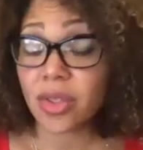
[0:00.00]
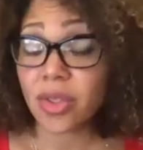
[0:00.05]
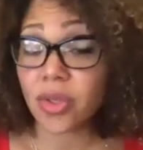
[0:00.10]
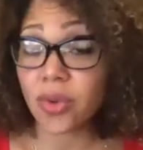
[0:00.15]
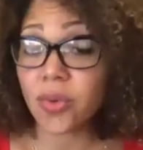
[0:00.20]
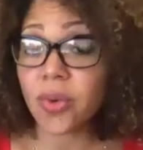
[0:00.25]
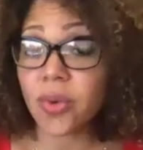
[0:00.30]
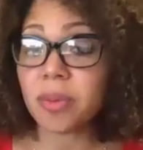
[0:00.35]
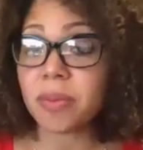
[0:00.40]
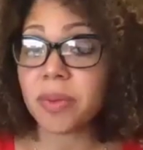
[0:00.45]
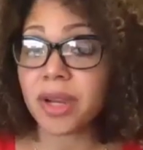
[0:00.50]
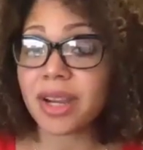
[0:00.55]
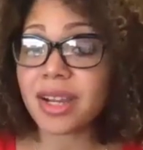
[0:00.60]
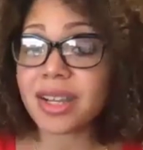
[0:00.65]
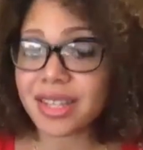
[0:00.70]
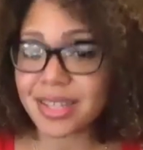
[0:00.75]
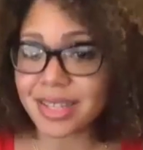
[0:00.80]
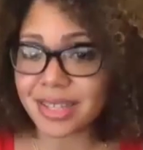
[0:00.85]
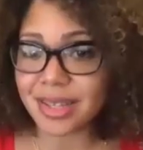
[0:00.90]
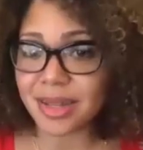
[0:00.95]
through
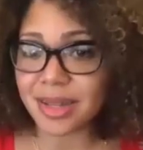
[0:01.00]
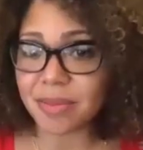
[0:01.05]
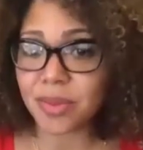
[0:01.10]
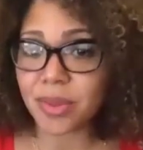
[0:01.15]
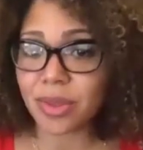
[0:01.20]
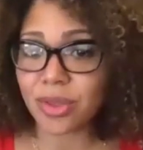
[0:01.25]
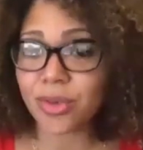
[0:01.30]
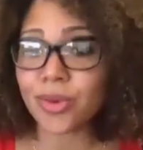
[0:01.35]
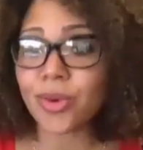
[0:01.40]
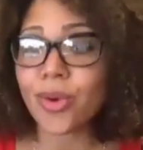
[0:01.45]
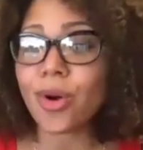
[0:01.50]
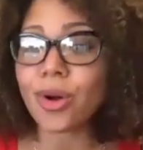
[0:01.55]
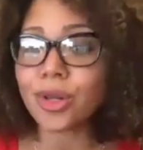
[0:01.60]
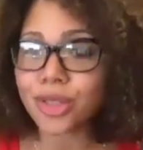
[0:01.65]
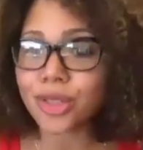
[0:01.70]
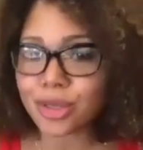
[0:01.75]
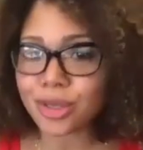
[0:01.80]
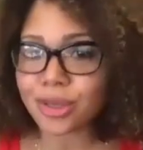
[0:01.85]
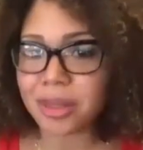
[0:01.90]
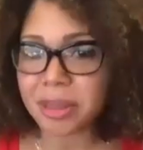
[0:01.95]
imperialism through
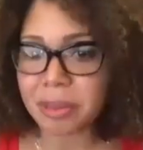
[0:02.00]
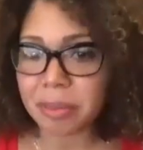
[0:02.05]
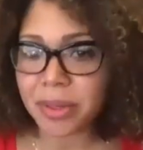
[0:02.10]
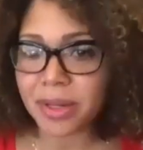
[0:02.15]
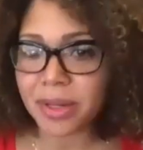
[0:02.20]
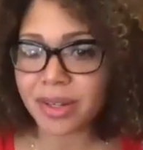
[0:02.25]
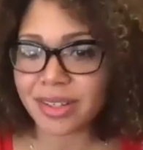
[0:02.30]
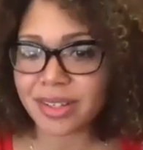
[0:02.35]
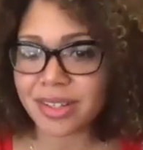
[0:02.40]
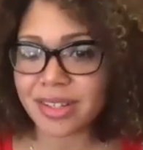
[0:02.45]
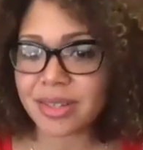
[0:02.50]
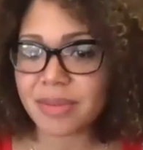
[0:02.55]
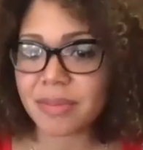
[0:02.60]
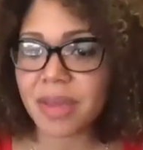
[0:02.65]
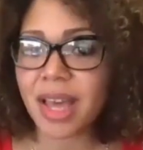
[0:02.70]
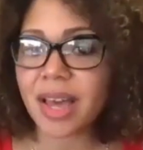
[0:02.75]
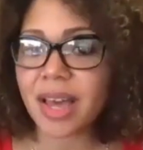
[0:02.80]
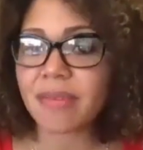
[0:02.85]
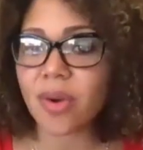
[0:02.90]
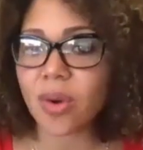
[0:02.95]
cultural imperialism
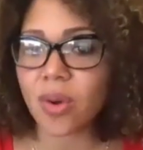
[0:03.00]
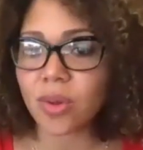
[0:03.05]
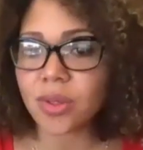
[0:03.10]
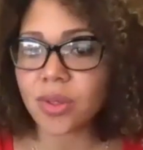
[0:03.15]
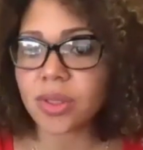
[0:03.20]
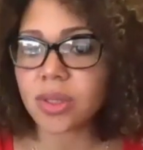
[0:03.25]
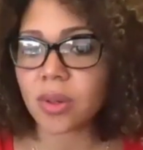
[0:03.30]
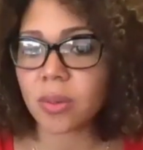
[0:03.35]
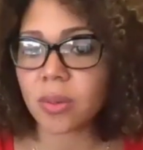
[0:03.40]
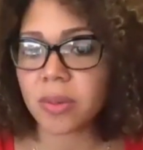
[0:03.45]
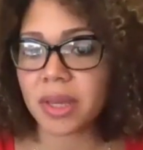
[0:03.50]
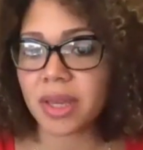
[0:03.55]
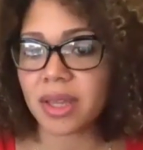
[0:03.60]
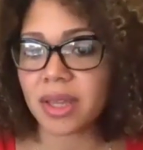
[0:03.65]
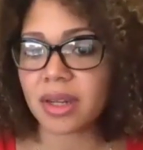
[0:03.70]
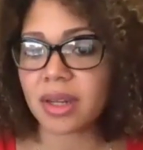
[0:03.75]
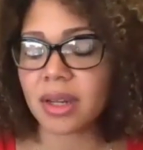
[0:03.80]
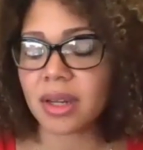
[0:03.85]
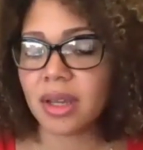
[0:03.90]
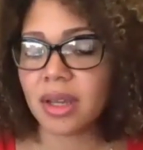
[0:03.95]
have also
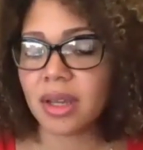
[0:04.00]
been